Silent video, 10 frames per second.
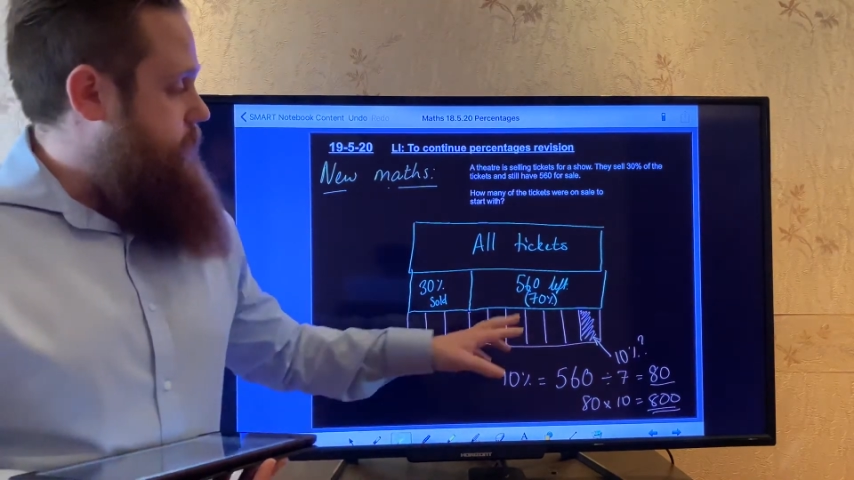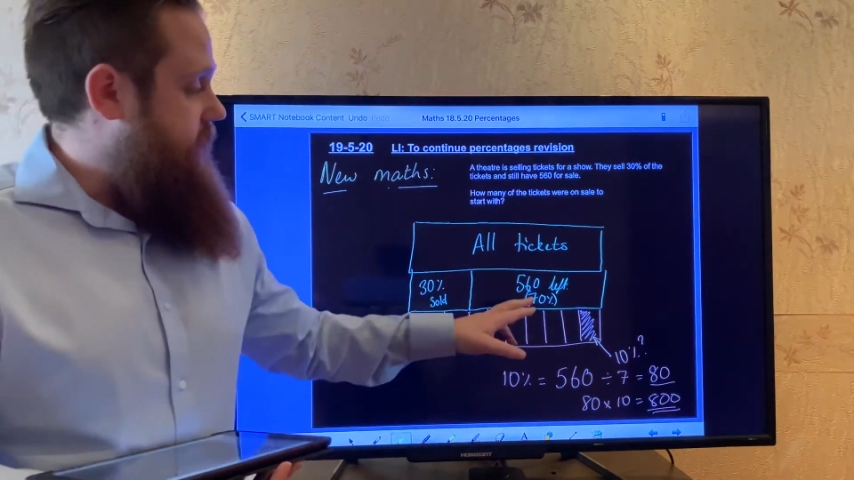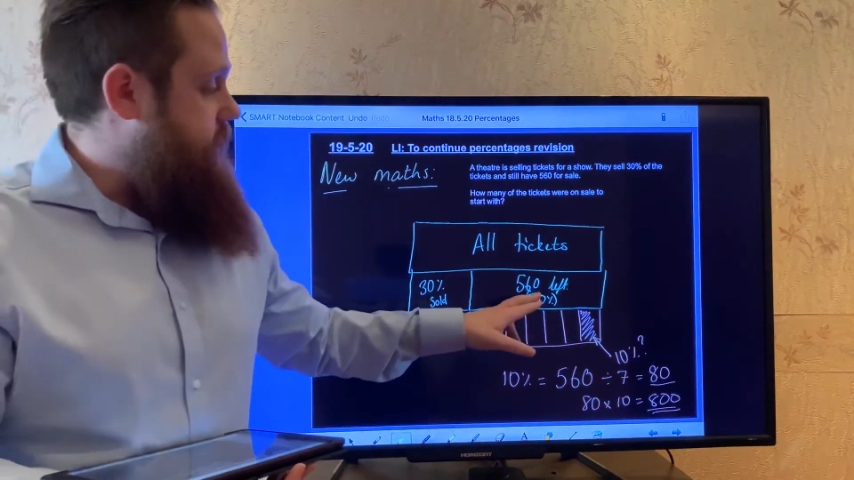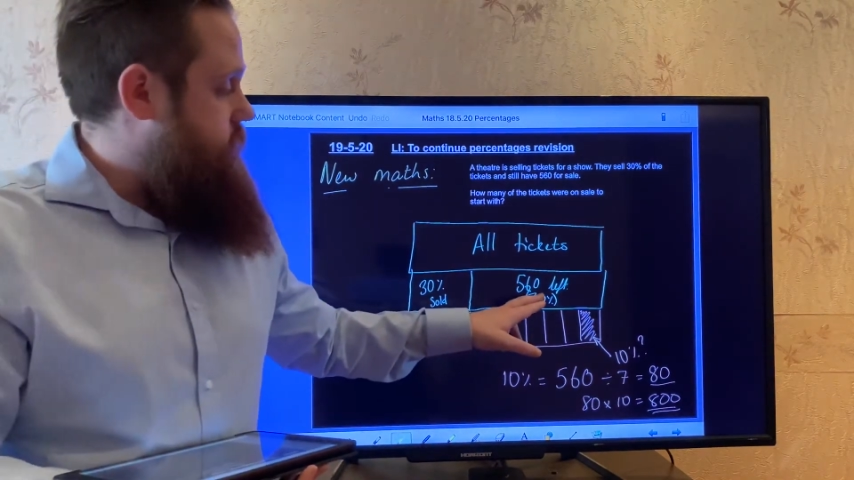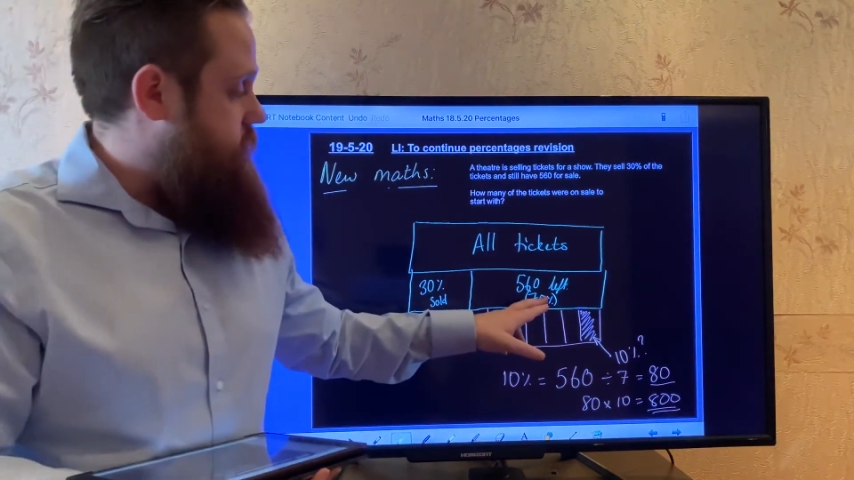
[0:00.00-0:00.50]

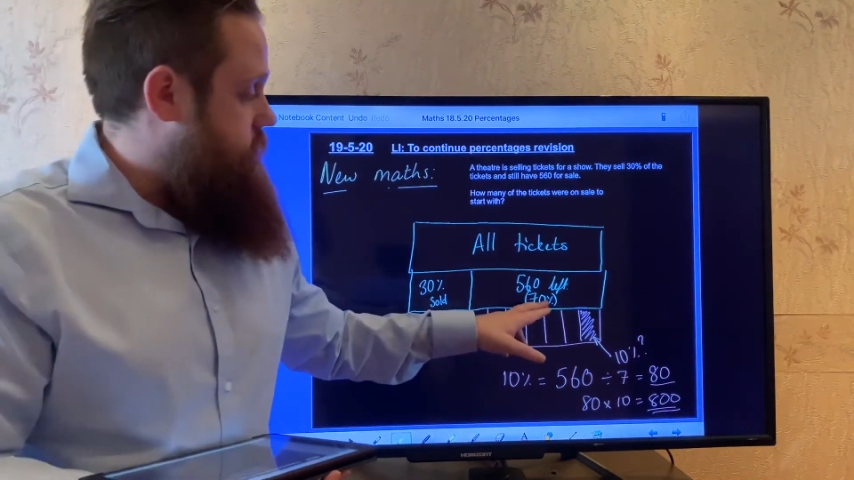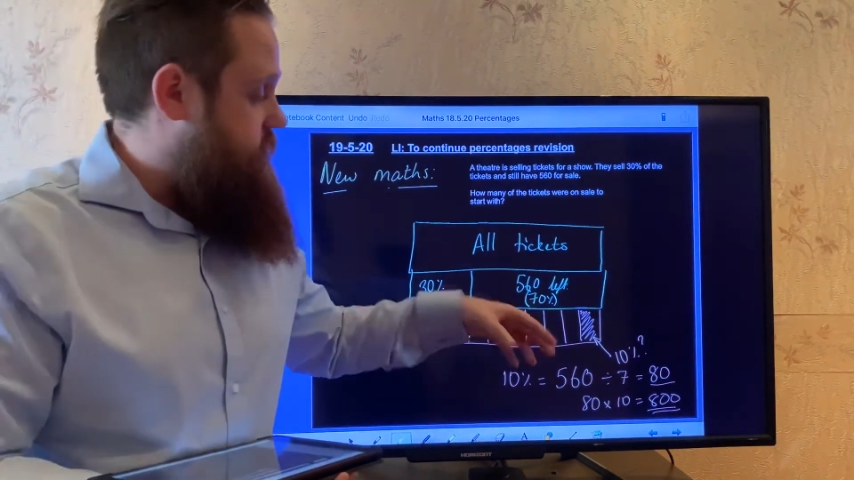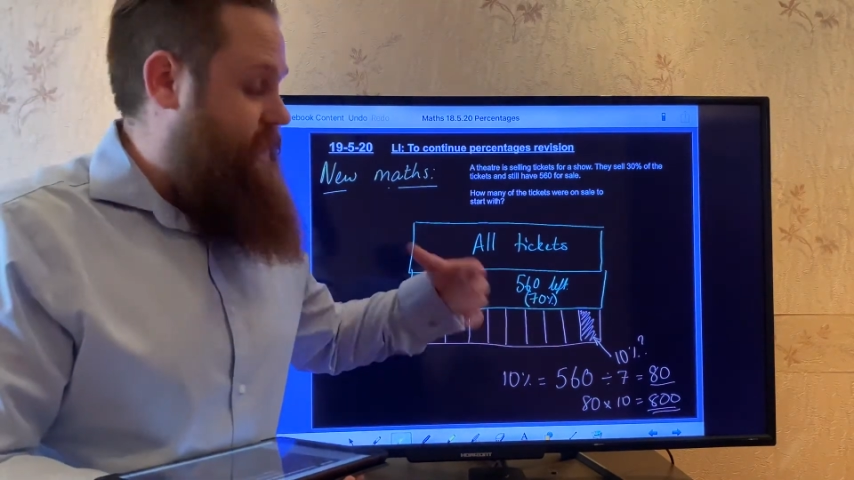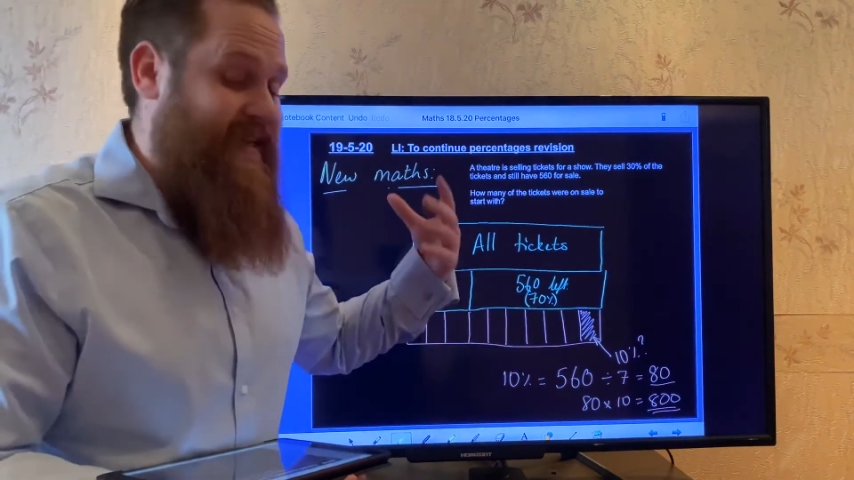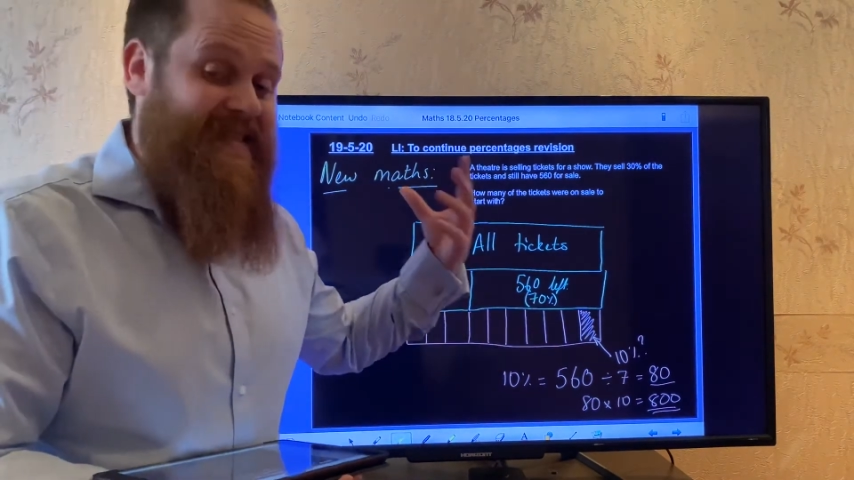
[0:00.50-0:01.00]
means
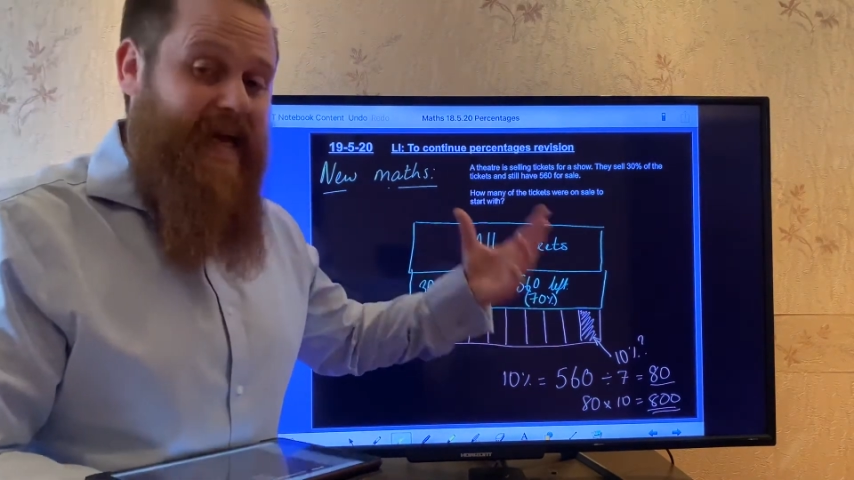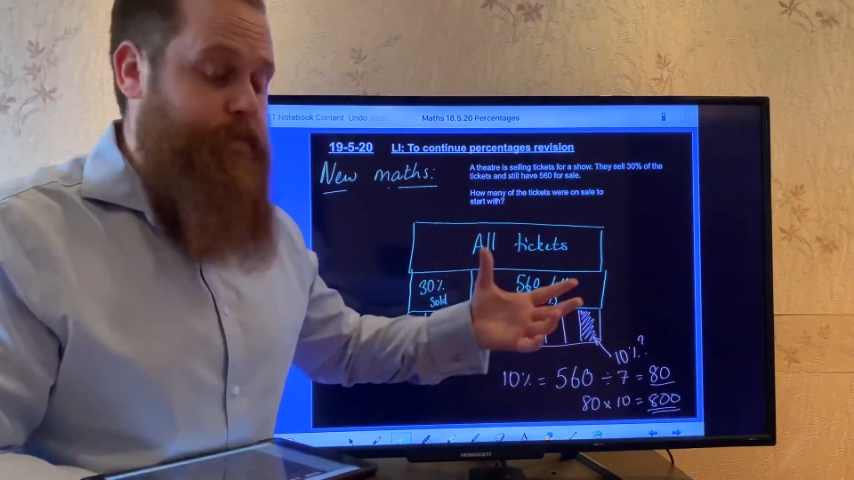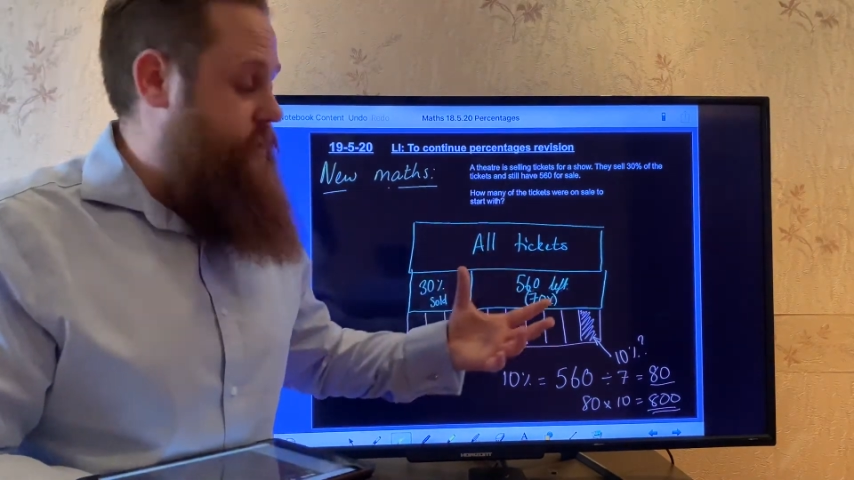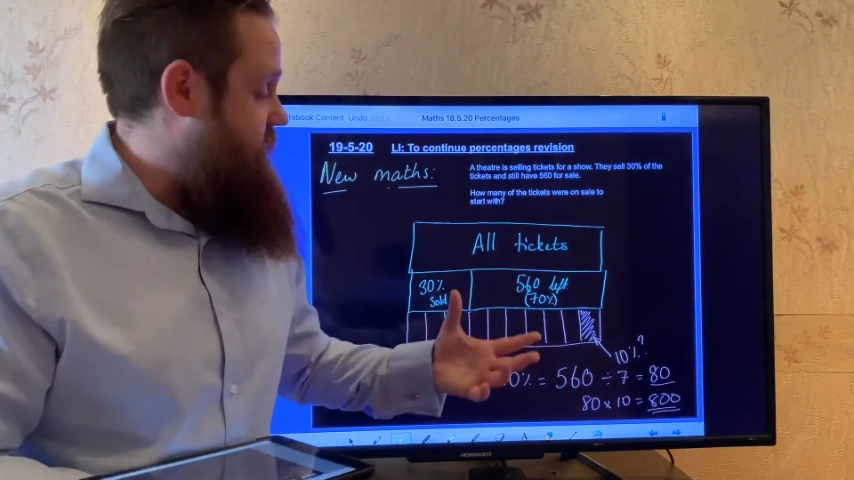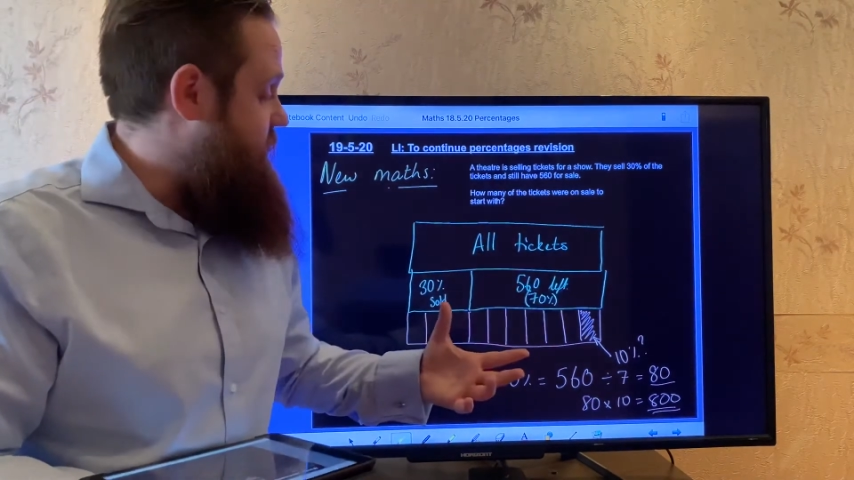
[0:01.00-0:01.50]
to find
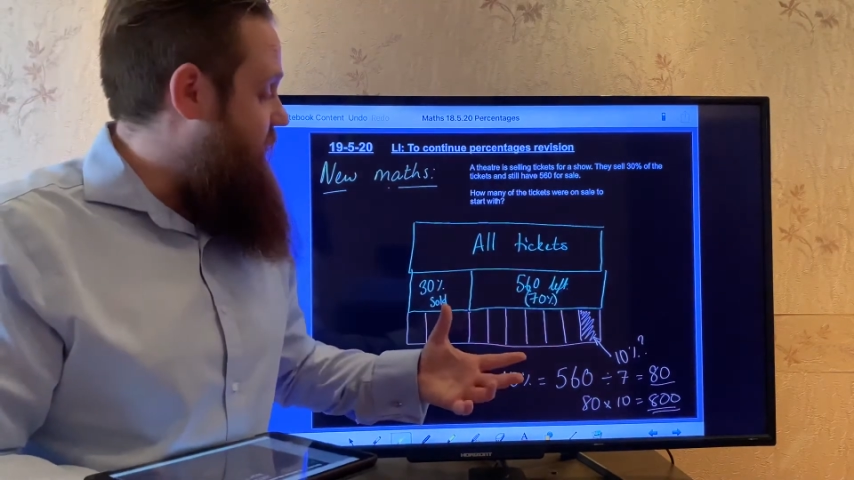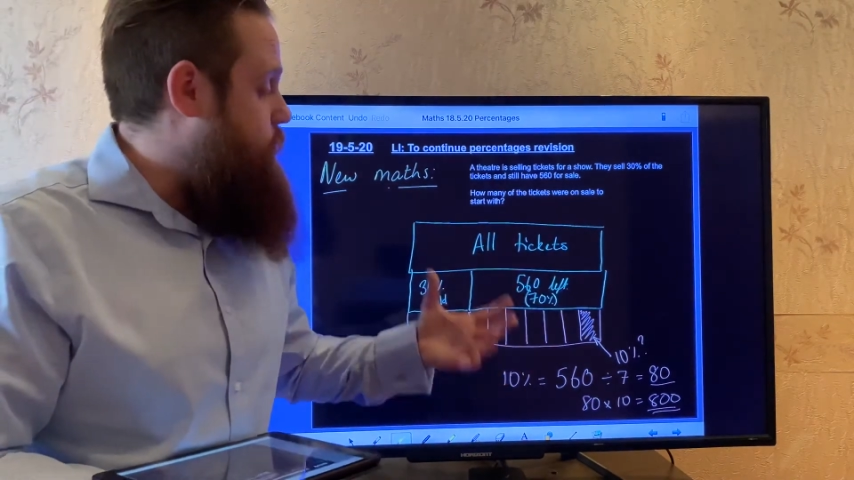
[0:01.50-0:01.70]
10%,